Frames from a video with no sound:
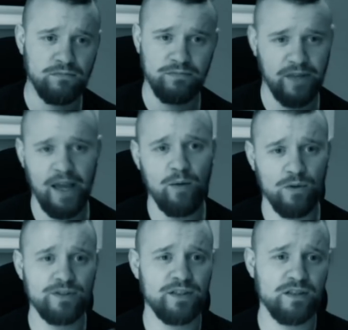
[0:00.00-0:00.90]
Yeah, he
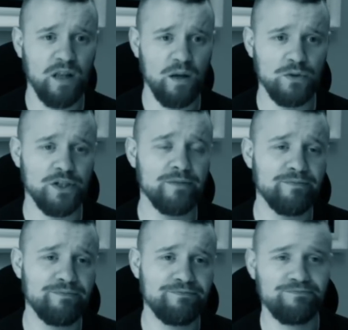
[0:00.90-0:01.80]
wants disclosure.
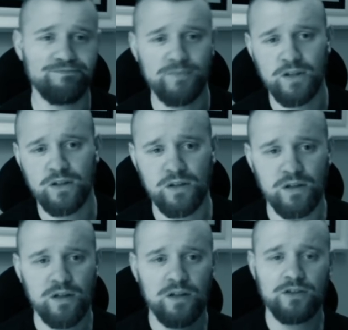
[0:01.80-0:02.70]

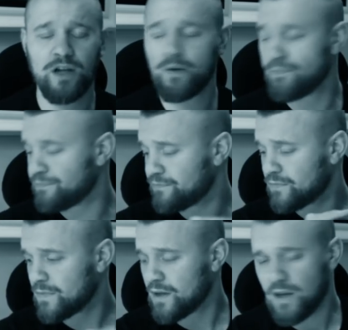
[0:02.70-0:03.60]
So,
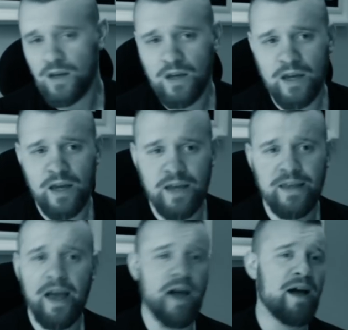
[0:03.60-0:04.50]

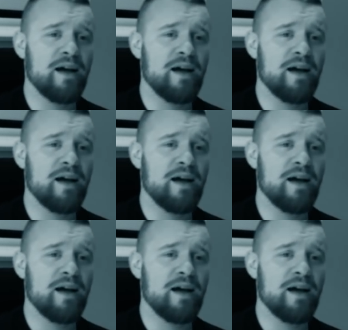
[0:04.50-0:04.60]
yeah.